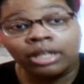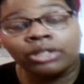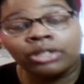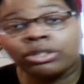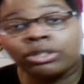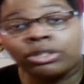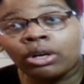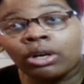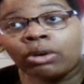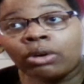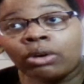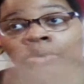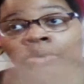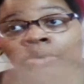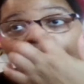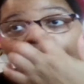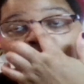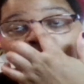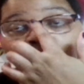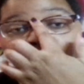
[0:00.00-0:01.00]
So
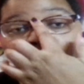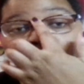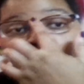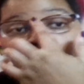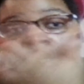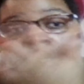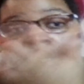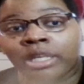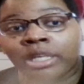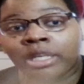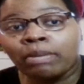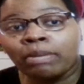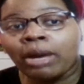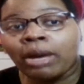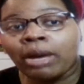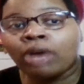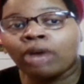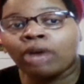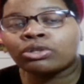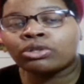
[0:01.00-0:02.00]
when we're talking
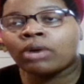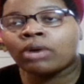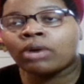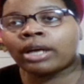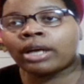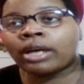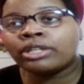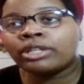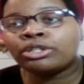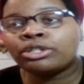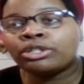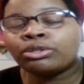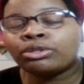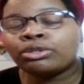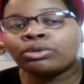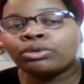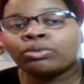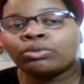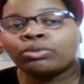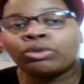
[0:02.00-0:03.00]
about trying
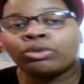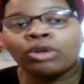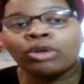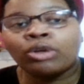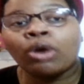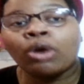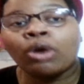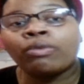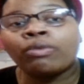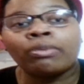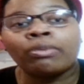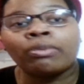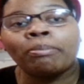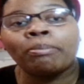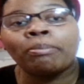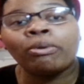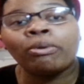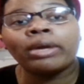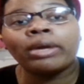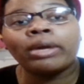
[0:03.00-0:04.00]
to go from
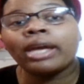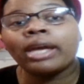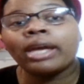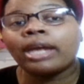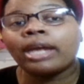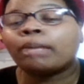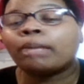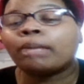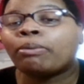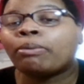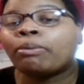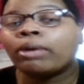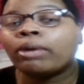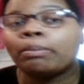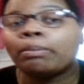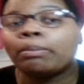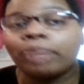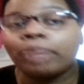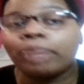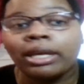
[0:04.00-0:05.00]
point A to
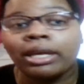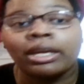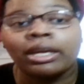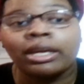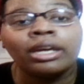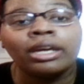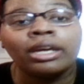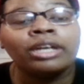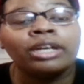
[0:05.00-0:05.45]
point B,